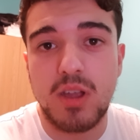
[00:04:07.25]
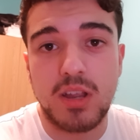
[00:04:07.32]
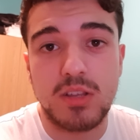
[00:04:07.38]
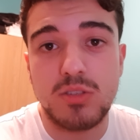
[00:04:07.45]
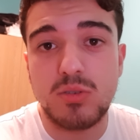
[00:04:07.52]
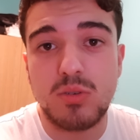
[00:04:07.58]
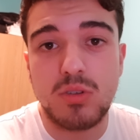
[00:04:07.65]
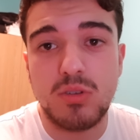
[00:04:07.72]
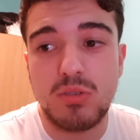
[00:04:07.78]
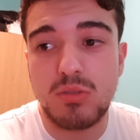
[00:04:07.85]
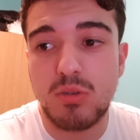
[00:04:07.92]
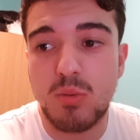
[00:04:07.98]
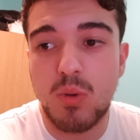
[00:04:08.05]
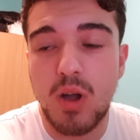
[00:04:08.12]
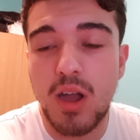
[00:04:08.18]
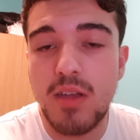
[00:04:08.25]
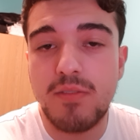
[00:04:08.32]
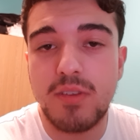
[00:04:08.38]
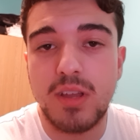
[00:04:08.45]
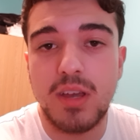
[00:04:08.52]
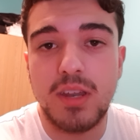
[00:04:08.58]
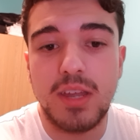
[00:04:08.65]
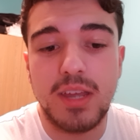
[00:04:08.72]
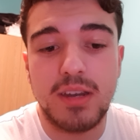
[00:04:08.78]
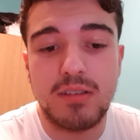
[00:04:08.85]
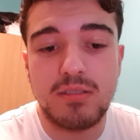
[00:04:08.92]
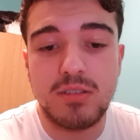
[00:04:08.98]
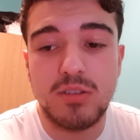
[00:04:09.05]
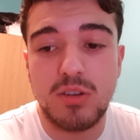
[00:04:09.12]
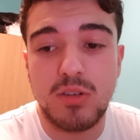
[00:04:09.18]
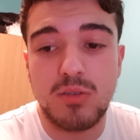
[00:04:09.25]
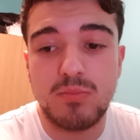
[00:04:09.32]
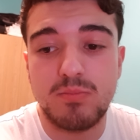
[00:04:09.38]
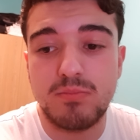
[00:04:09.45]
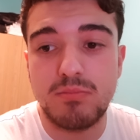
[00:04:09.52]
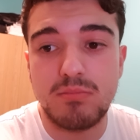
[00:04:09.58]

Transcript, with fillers: It. I can talk you through what I've learned, and you know,